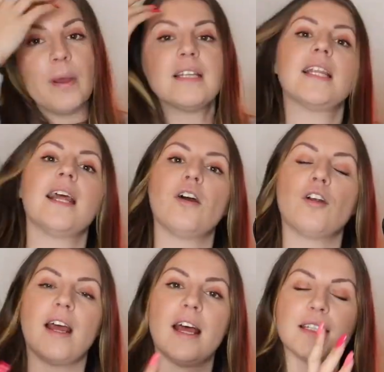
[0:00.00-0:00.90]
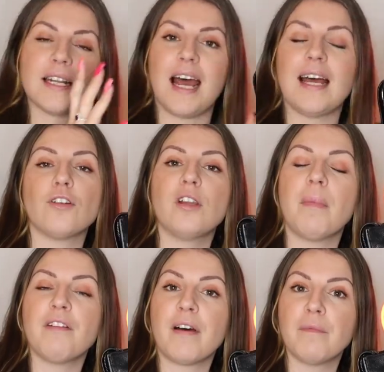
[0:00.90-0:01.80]
basically I got it as an add-on in
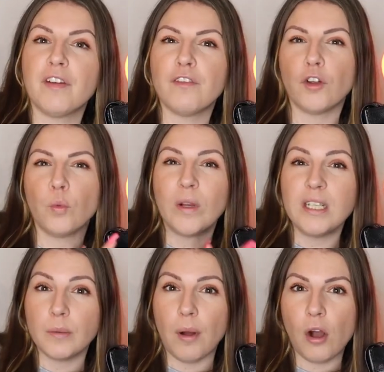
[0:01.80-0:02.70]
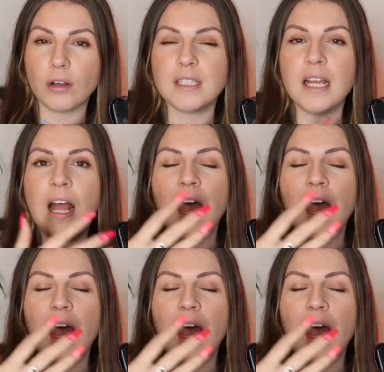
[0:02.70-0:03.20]
my FabFitFun winter box